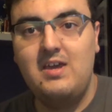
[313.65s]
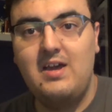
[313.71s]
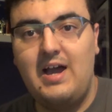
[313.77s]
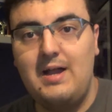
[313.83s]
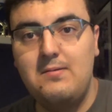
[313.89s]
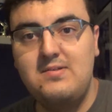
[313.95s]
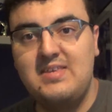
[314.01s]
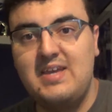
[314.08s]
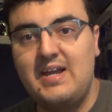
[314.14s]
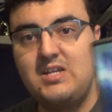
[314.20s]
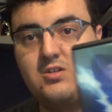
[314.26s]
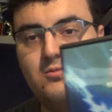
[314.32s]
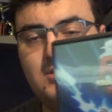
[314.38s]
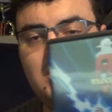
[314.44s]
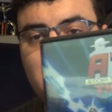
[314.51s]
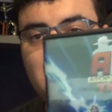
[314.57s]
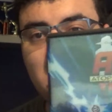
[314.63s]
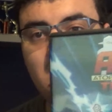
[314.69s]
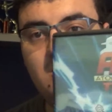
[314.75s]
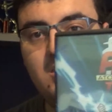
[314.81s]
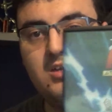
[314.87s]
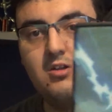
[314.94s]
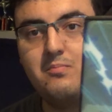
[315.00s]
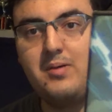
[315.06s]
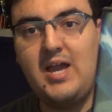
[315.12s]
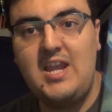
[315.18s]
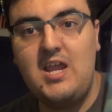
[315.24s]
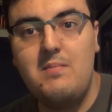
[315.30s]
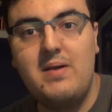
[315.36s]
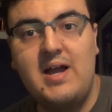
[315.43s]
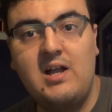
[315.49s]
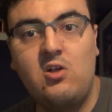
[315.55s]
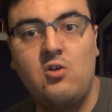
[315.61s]
I was actually a little petty
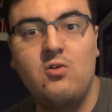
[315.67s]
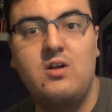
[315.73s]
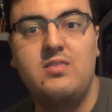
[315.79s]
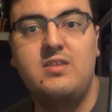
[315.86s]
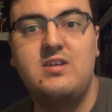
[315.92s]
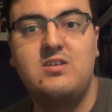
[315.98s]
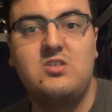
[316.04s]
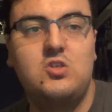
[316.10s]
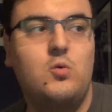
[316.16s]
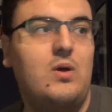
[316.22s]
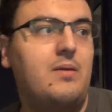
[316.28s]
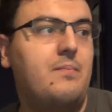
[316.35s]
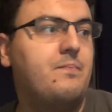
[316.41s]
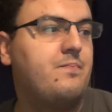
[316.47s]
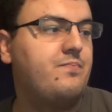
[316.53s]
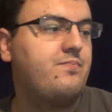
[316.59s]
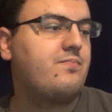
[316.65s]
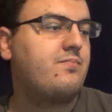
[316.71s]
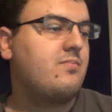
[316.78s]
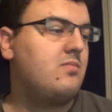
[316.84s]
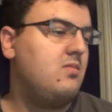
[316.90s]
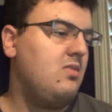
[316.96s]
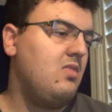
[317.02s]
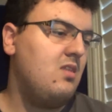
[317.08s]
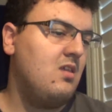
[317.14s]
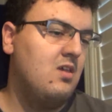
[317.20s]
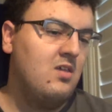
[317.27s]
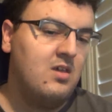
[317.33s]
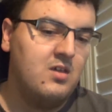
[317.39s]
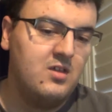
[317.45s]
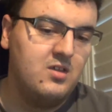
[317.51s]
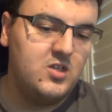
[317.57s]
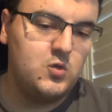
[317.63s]
backer on this, so I
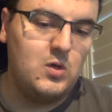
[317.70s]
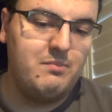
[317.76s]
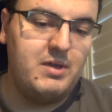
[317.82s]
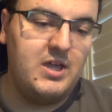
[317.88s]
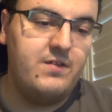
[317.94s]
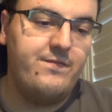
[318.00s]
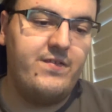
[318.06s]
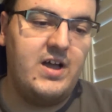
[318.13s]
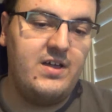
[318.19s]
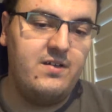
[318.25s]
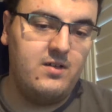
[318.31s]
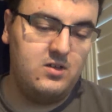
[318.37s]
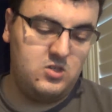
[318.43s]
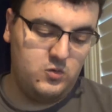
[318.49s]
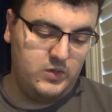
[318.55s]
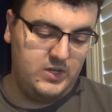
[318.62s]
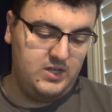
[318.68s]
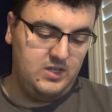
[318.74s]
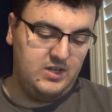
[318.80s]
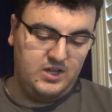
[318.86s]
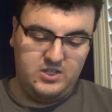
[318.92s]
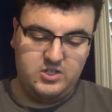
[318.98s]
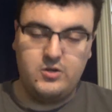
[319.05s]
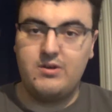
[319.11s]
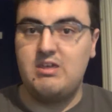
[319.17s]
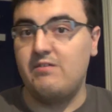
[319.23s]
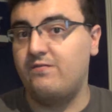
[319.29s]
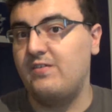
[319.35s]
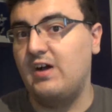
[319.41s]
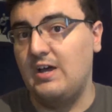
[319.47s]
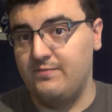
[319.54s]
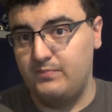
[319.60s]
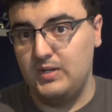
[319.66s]
paid I donated
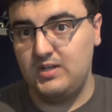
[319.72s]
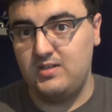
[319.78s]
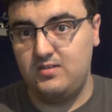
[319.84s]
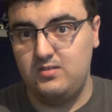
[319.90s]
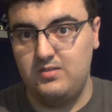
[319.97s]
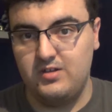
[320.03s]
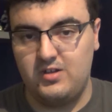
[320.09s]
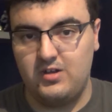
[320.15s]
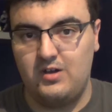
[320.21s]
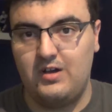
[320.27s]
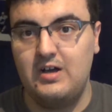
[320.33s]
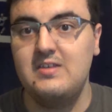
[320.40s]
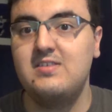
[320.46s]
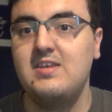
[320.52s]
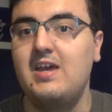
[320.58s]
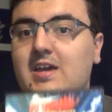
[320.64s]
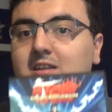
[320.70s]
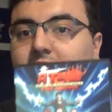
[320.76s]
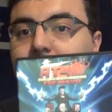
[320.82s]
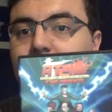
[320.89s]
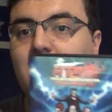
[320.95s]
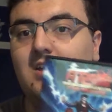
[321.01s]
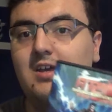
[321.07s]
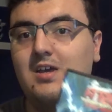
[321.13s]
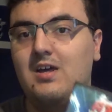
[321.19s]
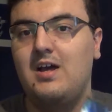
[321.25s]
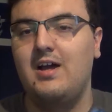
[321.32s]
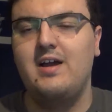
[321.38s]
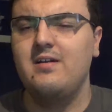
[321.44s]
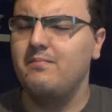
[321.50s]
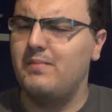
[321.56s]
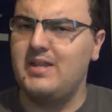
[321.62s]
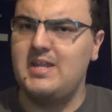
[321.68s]
$5 to the cause, and
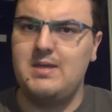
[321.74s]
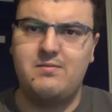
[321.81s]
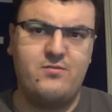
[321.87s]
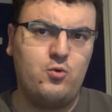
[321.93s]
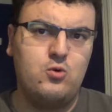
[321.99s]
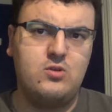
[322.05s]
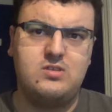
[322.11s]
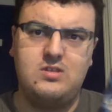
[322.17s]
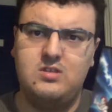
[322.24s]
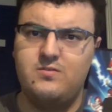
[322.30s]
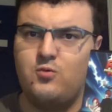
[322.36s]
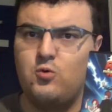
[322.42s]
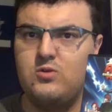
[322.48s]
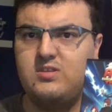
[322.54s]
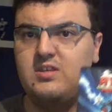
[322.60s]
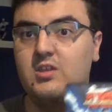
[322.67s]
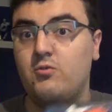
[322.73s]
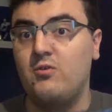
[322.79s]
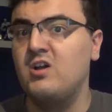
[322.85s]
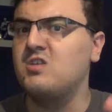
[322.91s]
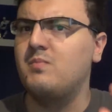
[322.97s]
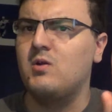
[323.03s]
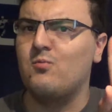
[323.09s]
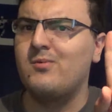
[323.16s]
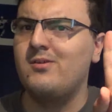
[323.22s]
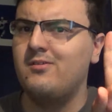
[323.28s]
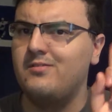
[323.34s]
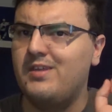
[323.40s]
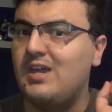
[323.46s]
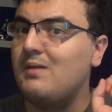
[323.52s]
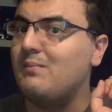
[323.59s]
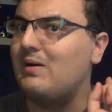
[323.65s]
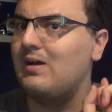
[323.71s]
my name, of course, is in the credits. My real
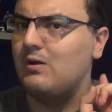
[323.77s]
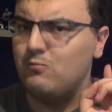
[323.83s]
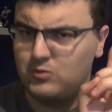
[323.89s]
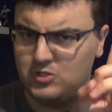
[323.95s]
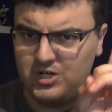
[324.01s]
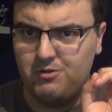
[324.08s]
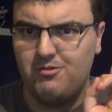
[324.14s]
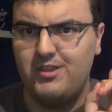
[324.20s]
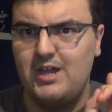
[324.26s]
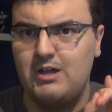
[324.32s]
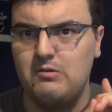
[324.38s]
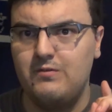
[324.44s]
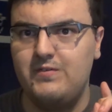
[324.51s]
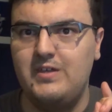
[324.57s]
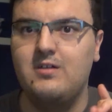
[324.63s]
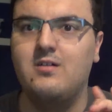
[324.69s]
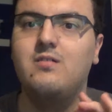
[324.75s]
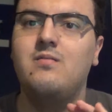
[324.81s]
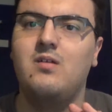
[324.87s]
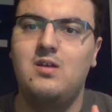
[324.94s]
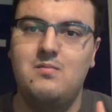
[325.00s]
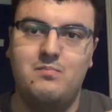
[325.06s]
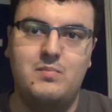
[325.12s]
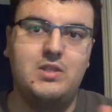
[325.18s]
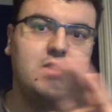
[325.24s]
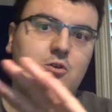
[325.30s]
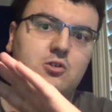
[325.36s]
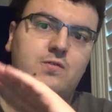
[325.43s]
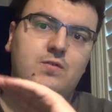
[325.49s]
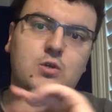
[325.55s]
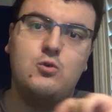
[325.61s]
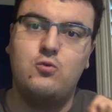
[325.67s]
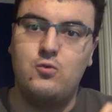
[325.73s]
name, which I will not reveal, but those
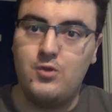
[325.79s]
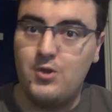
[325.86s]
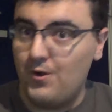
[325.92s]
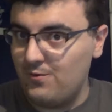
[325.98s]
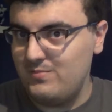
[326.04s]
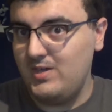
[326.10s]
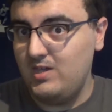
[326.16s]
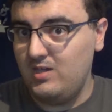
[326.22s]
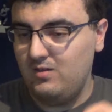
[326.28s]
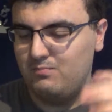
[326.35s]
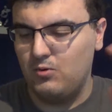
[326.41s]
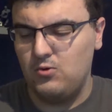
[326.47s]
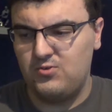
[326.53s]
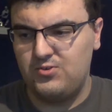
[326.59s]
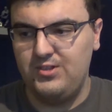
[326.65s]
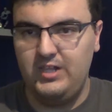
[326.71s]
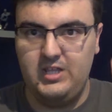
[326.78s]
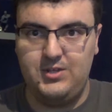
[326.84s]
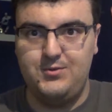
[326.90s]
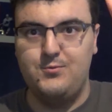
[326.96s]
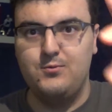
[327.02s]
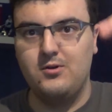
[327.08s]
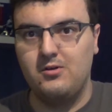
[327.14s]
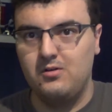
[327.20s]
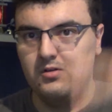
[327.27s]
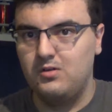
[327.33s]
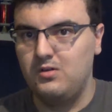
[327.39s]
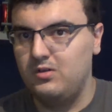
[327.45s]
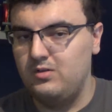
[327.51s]
of you who know me personally, who are